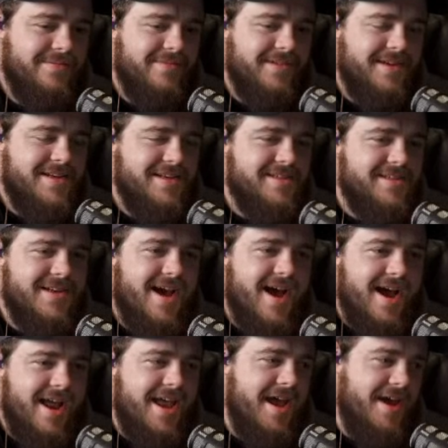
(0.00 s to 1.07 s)
it does
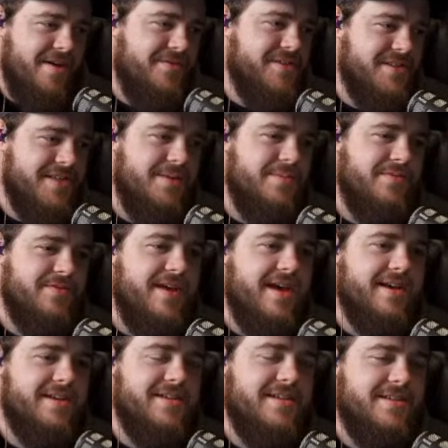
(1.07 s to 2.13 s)
not have the same
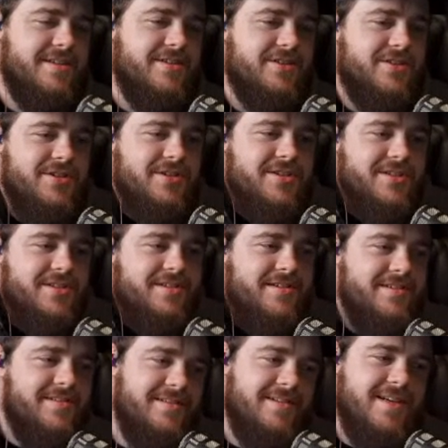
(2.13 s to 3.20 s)
effect.
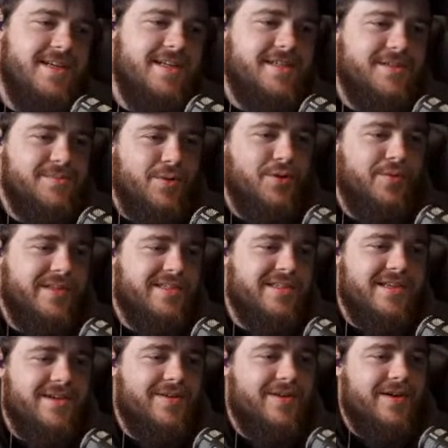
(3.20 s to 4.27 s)
It's more
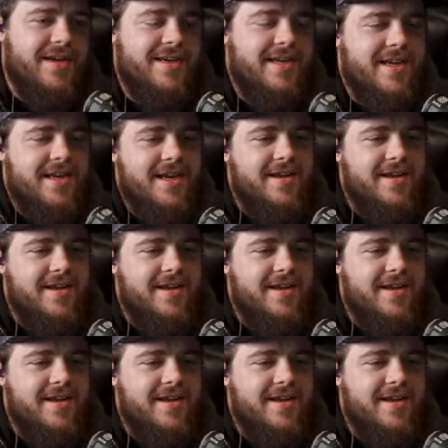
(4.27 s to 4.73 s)
whiskey, right?